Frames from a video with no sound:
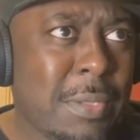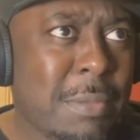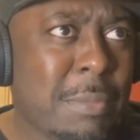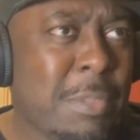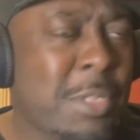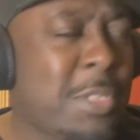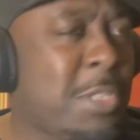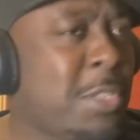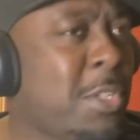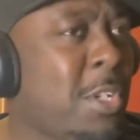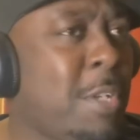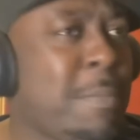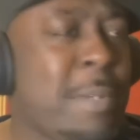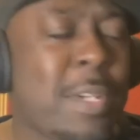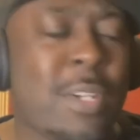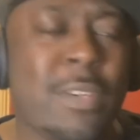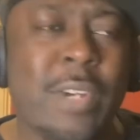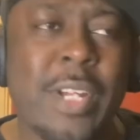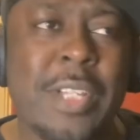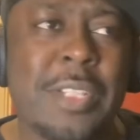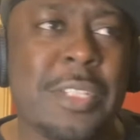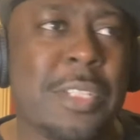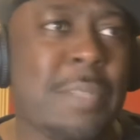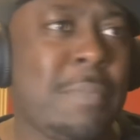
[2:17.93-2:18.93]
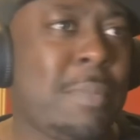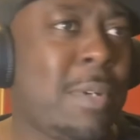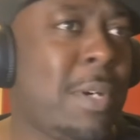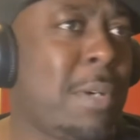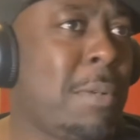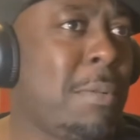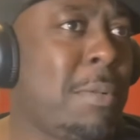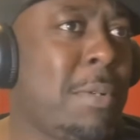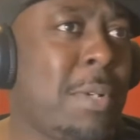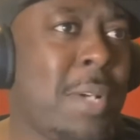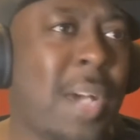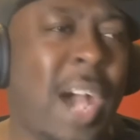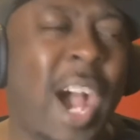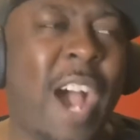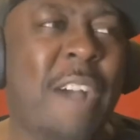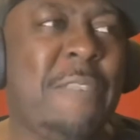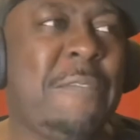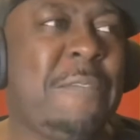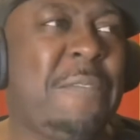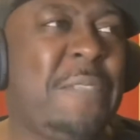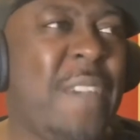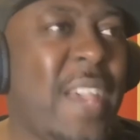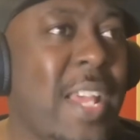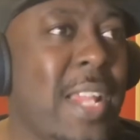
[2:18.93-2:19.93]
This is gonna be crazy, bro. I
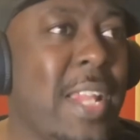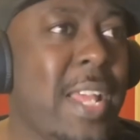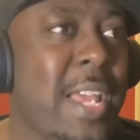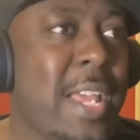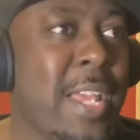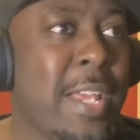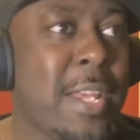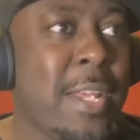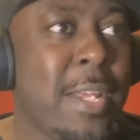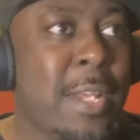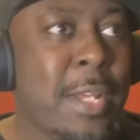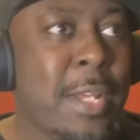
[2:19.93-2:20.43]
feel it.